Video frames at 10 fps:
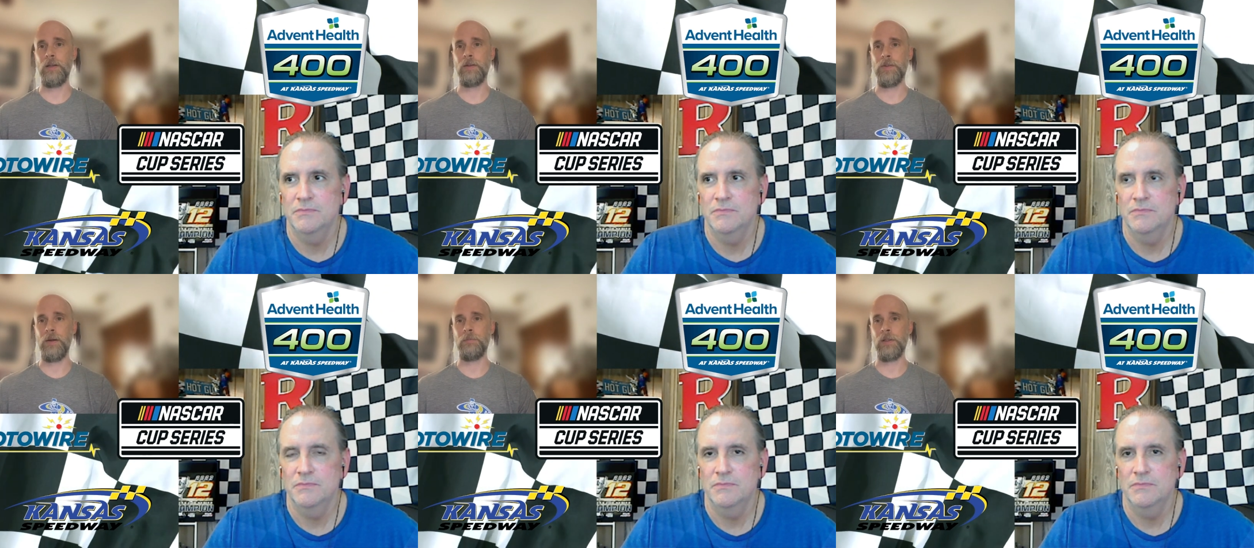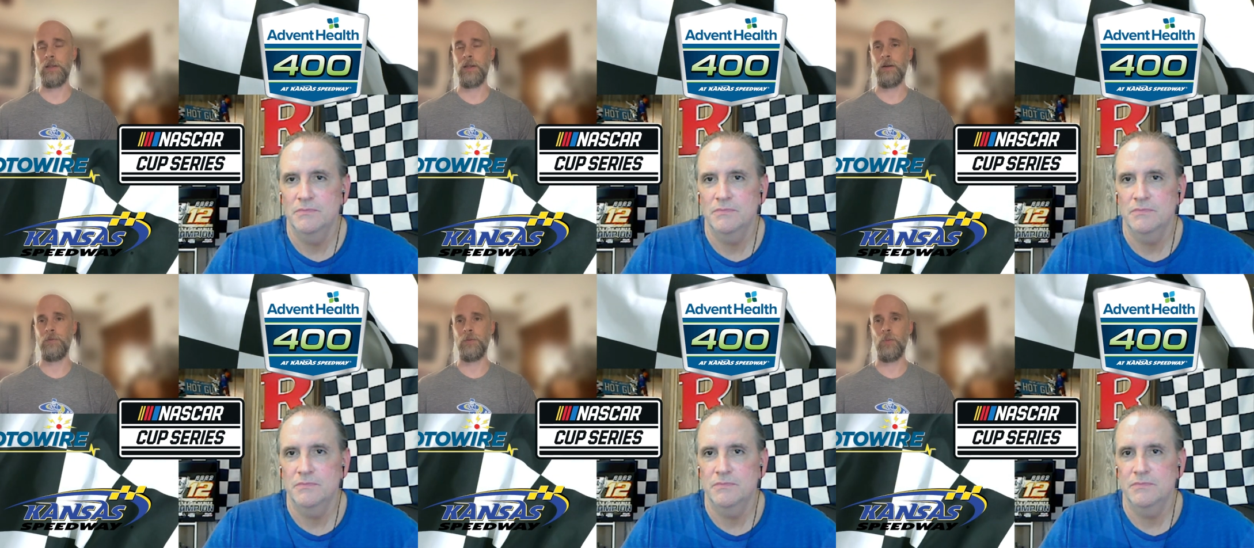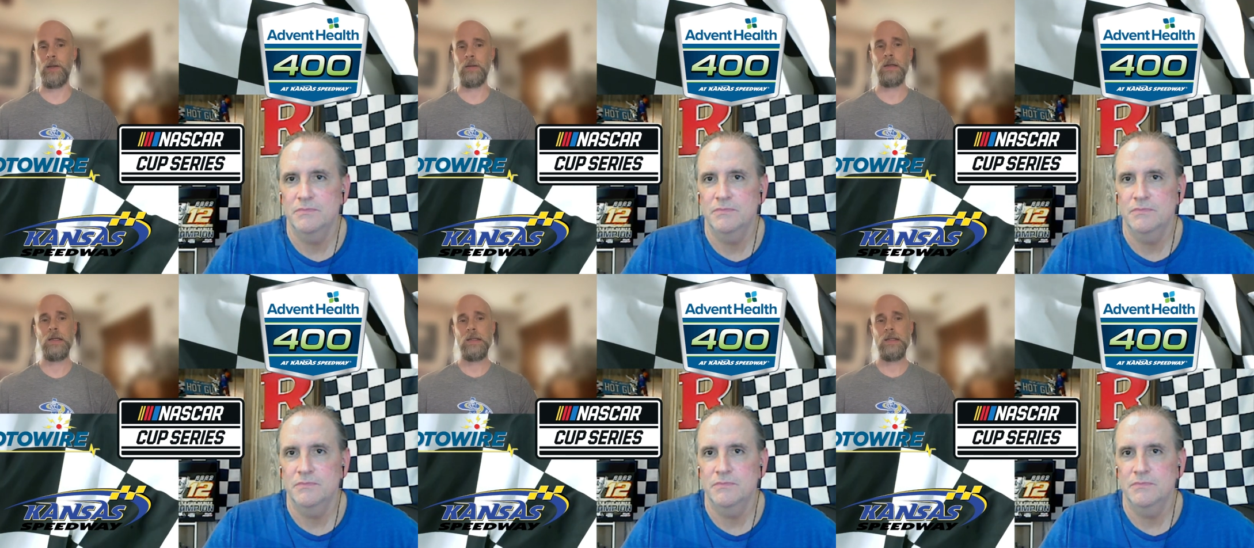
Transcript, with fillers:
Speaker 1: ends up clicking off a win.